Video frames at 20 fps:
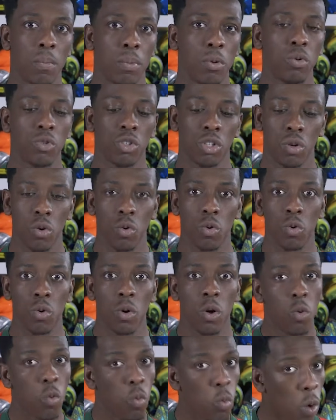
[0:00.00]

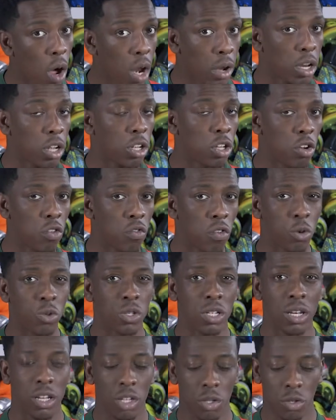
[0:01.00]
Portugal won the
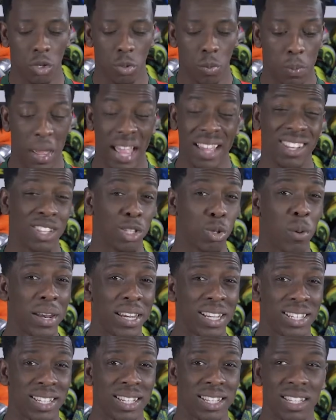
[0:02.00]
Euros in back in
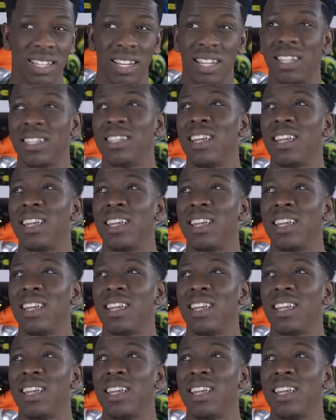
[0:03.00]
2016.